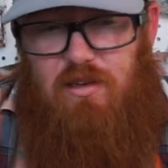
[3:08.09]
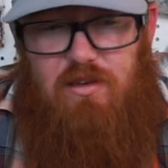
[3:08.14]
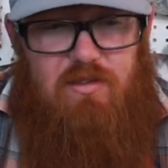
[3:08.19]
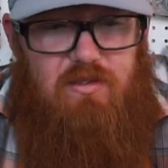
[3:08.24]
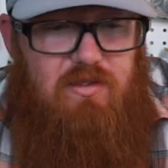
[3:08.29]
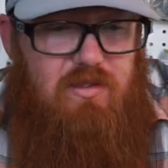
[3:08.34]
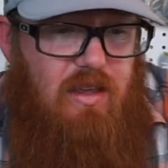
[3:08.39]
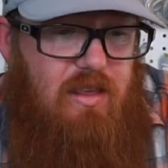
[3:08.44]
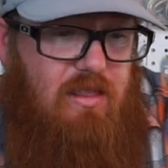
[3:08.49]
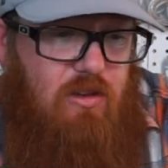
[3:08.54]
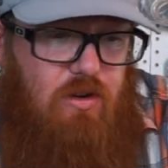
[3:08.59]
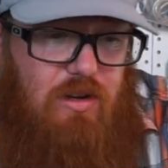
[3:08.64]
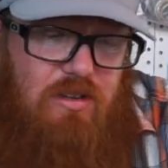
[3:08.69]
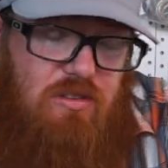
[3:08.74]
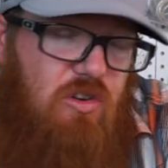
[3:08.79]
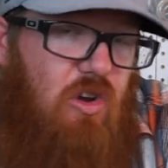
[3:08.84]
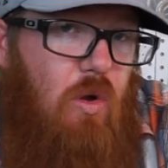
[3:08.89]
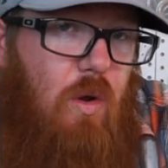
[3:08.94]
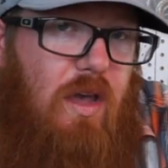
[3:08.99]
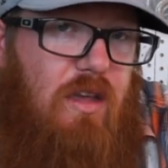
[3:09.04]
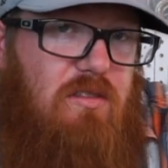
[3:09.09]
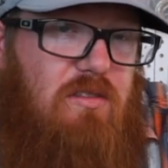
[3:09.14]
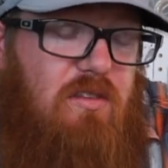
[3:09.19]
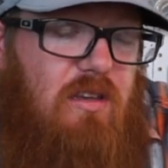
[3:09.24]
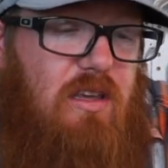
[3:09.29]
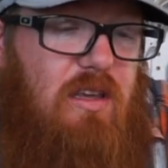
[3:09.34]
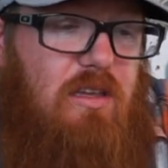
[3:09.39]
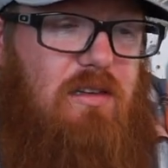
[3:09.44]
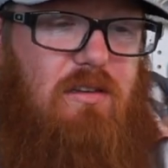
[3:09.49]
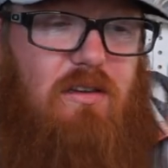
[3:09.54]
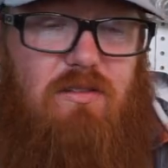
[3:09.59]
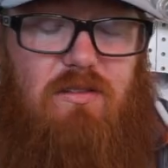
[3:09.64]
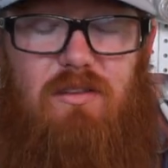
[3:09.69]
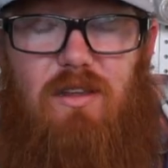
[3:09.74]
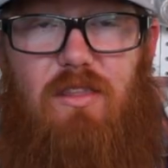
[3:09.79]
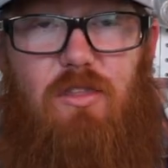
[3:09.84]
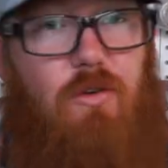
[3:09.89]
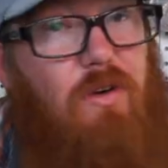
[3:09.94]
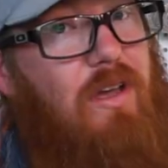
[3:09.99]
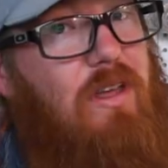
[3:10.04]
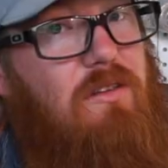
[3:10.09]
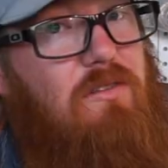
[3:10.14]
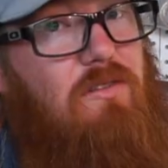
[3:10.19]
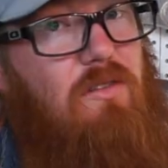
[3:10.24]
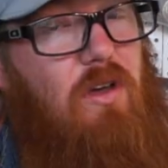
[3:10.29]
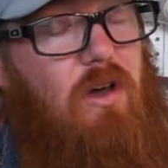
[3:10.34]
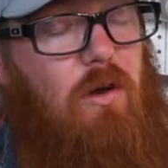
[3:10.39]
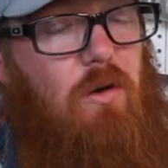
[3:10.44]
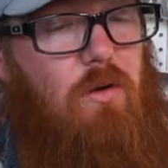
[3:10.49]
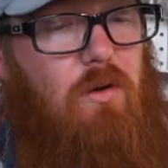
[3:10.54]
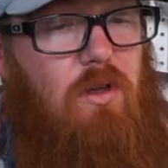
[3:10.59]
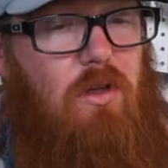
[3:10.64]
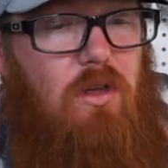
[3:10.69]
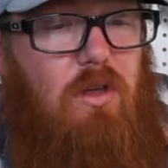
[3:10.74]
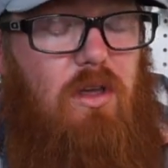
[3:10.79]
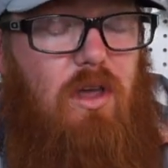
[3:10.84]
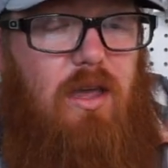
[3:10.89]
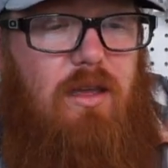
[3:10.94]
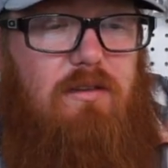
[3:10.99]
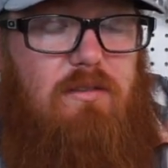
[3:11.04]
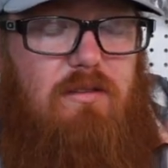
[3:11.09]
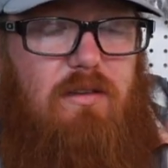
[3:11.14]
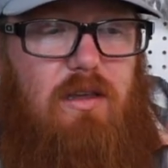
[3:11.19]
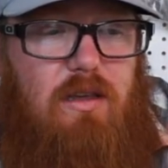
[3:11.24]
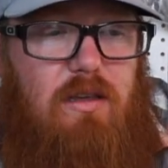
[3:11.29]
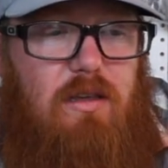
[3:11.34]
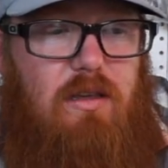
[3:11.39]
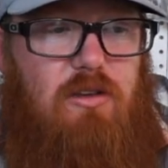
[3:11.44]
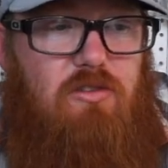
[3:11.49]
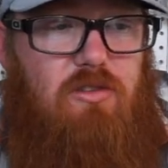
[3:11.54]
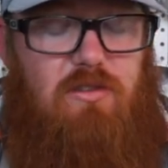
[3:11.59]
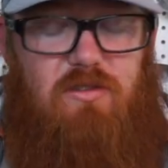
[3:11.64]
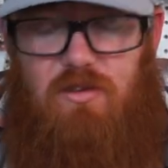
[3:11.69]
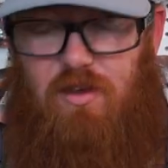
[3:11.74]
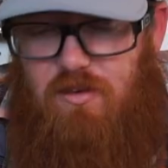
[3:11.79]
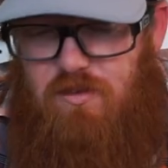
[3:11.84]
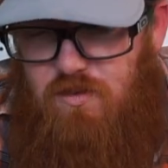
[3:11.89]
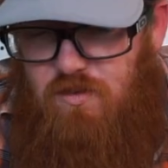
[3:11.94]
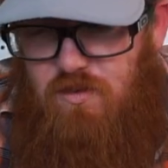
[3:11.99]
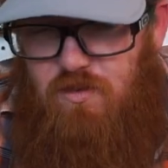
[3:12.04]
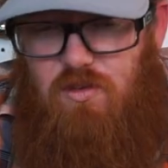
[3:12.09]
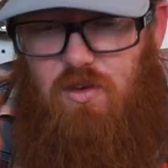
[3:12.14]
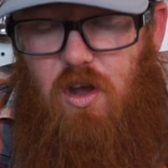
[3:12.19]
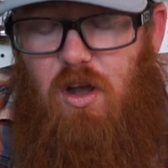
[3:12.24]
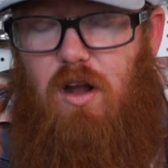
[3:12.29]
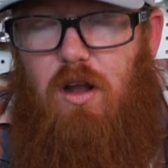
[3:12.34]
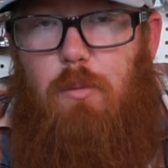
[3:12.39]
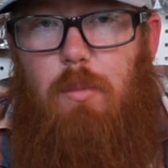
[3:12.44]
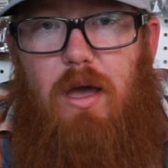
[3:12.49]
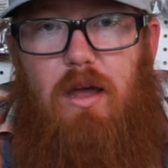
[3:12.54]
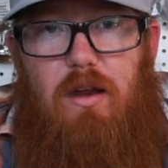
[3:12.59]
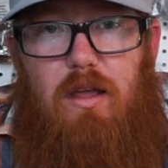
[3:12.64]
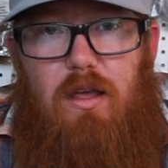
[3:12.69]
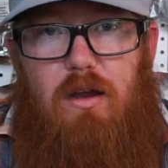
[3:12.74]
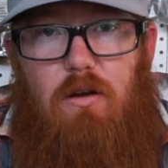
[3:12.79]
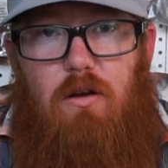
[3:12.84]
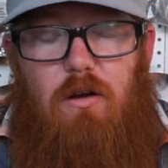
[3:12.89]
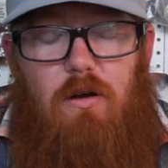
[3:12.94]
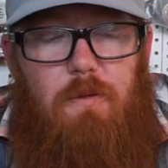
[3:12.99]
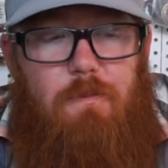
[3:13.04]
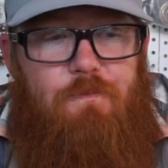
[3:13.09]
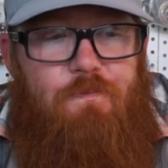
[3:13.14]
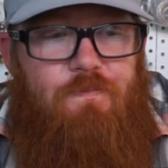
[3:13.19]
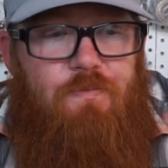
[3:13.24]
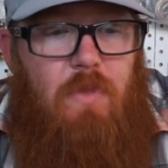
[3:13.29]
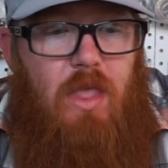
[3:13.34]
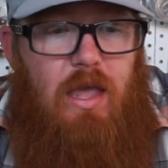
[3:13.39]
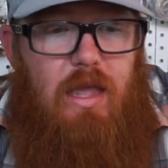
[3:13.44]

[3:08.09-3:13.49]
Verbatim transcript: doesn't say there is no A C. It doesn't say there is, though, A C. It just doesn't talk about it at all.